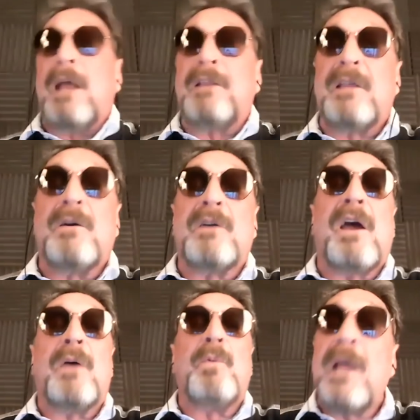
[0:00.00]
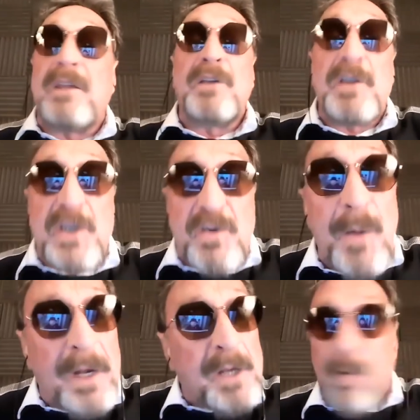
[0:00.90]
the
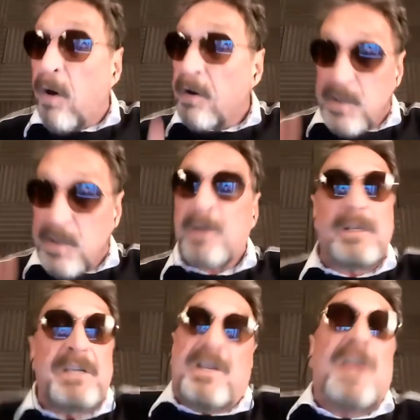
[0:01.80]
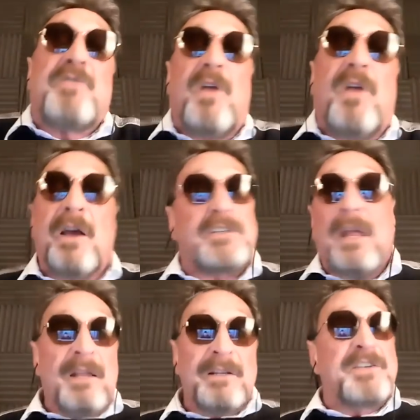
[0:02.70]
distributed part as well. Decentralized.
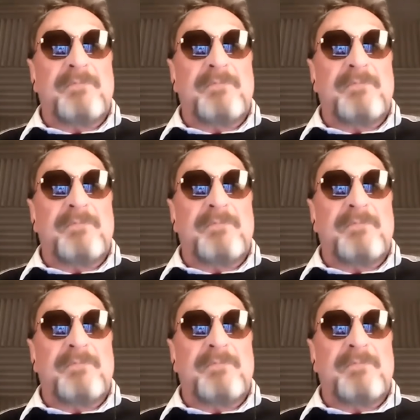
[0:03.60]
Listen,